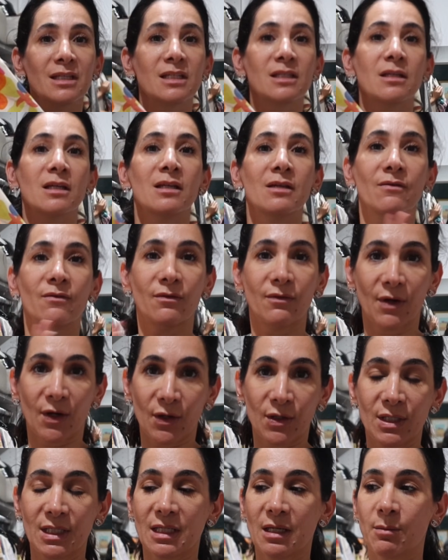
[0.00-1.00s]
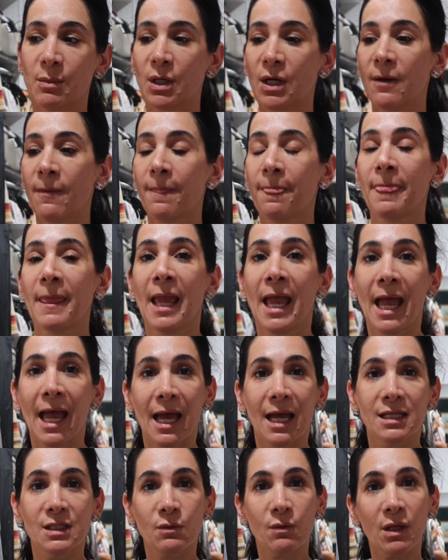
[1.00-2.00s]
is very summer,
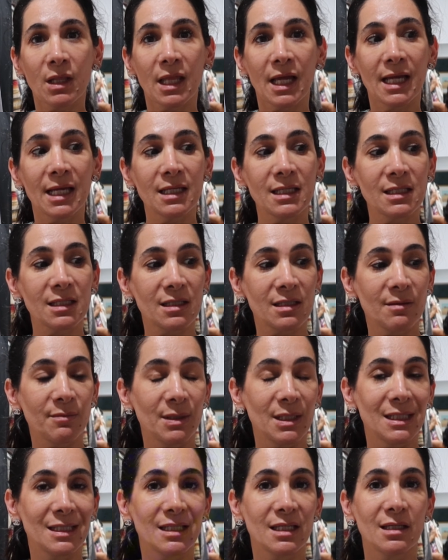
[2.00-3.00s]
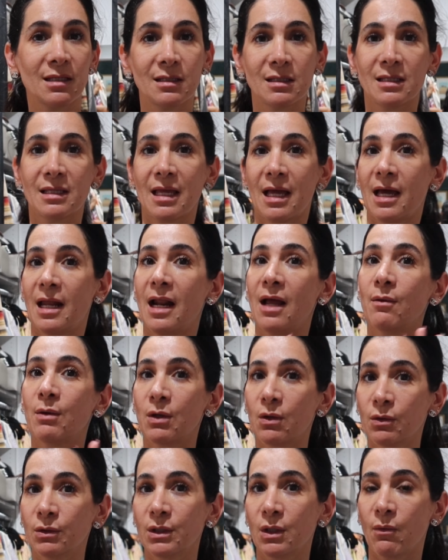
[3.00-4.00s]
as well as some pieces that I
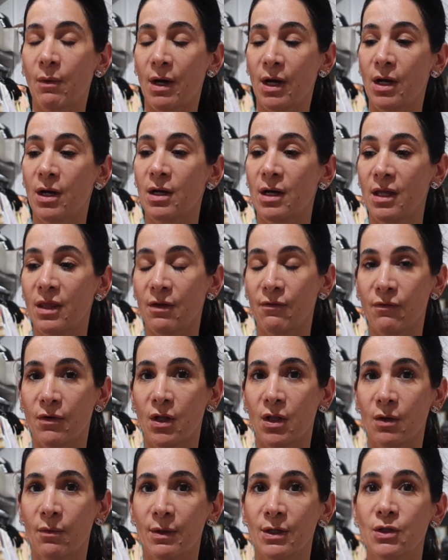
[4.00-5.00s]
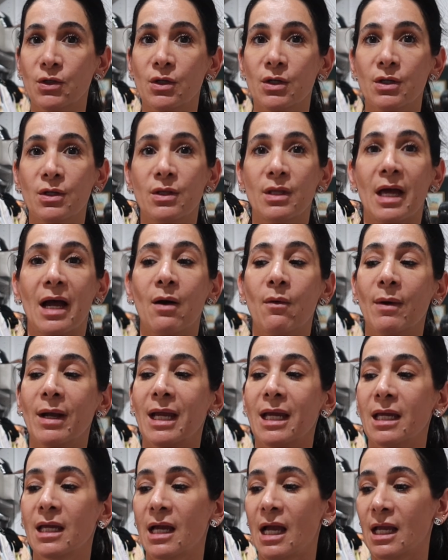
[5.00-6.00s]
would only wear in the fall and winter. That
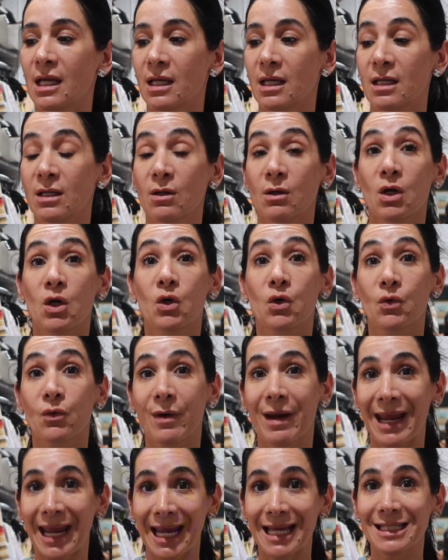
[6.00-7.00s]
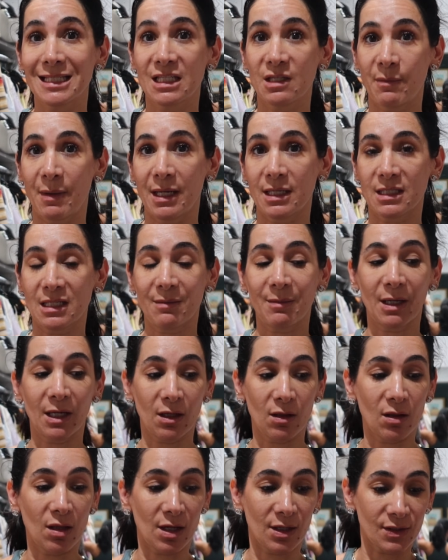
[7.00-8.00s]
way I could create space in my
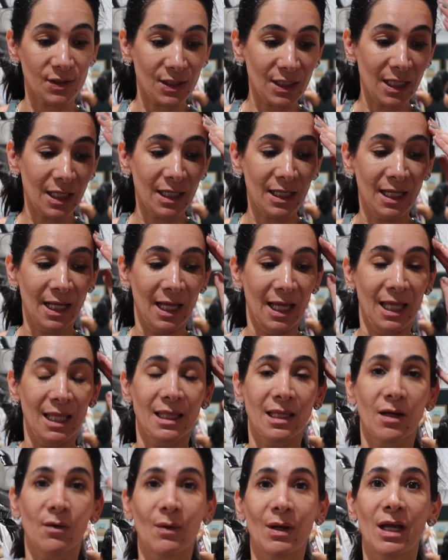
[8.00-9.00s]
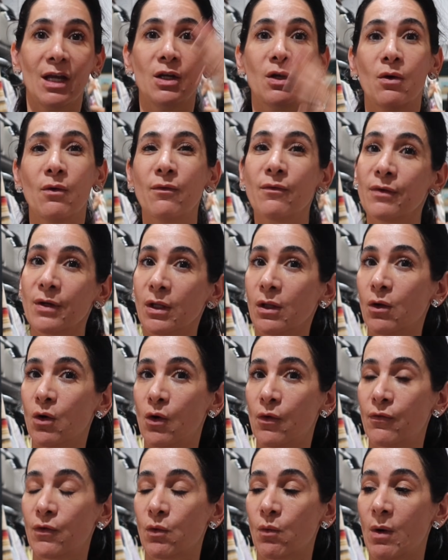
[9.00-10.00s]
closet. That way I don't feel
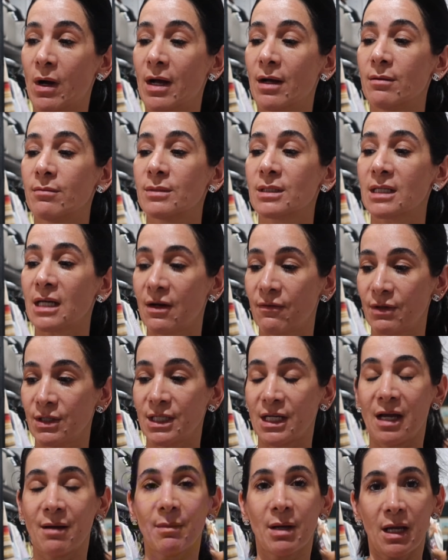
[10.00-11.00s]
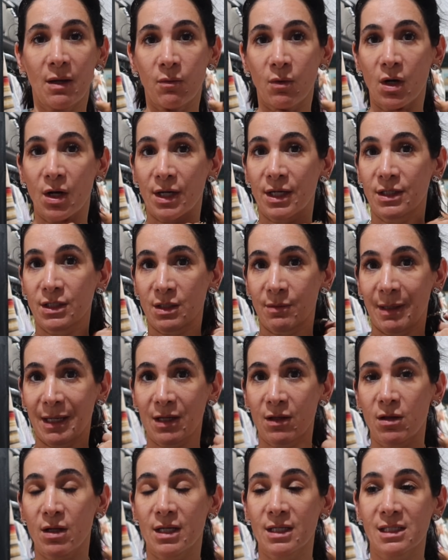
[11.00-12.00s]
overwhelmed every time I walk into my
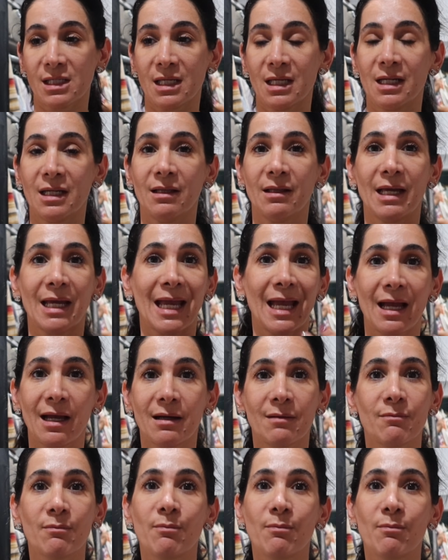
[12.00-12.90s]
closet and like